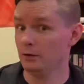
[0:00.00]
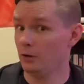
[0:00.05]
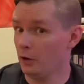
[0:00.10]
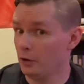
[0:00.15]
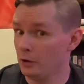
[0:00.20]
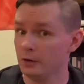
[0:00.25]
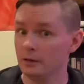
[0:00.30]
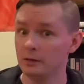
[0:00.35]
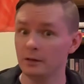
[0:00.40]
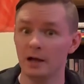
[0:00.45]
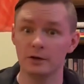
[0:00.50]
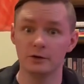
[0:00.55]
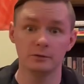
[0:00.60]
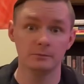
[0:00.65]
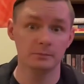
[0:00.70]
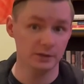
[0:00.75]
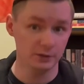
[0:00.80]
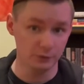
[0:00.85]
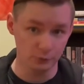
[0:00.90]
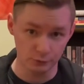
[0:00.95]
aren't allowed to
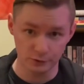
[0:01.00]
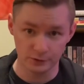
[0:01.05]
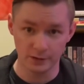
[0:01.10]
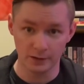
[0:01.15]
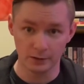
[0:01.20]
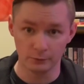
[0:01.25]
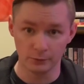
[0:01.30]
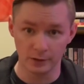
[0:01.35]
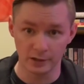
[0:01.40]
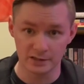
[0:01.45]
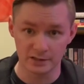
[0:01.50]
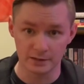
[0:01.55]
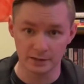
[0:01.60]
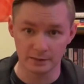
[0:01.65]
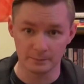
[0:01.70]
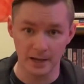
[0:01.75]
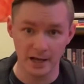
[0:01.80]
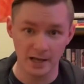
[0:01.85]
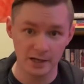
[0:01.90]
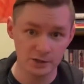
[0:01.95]
be used in a wrestling
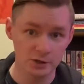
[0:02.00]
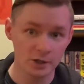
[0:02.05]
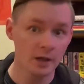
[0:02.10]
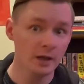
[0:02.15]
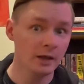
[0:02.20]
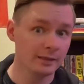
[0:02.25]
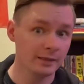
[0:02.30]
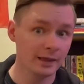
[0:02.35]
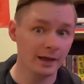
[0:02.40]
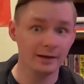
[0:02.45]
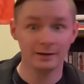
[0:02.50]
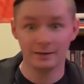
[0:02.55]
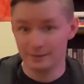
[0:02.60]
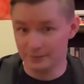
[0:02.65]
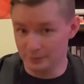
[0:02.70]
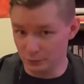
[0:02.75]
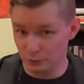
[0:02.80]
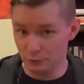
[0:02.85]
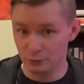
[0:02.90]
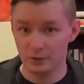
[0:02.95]
match that,
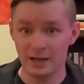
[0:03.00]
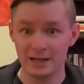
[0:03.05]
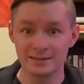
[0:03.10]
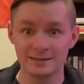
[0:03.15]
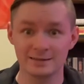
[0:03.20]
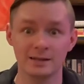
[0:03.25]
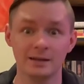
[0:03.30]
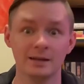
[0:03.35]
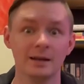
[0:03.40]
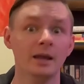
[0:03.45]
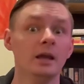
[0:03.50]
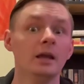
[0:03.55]
you guessed it,